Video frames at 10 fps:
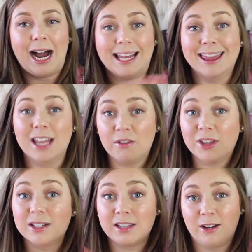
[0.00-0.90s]
I love
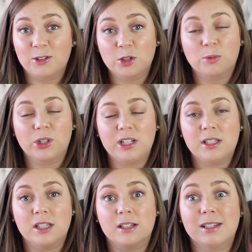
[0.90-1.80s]
this. They also
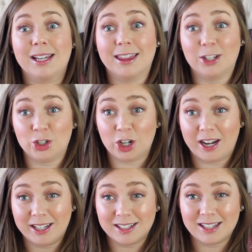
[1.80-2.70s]
released this in the
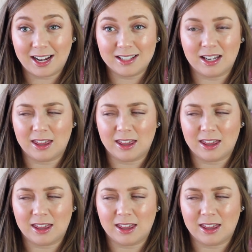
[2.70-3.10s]
giant size.